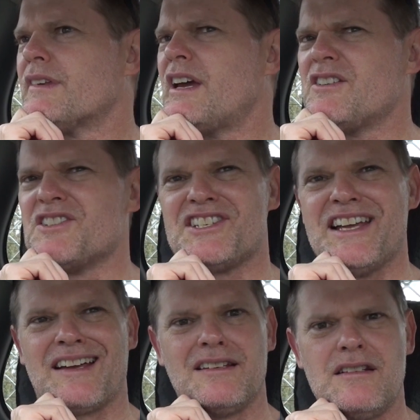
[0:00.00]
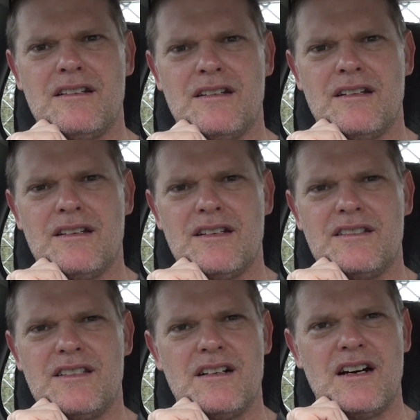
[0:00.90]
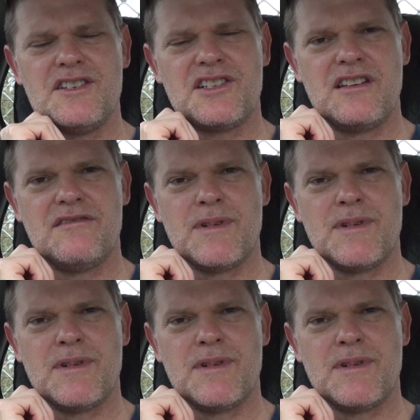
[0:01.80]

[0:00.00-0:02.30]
Hang on a second. Did I just give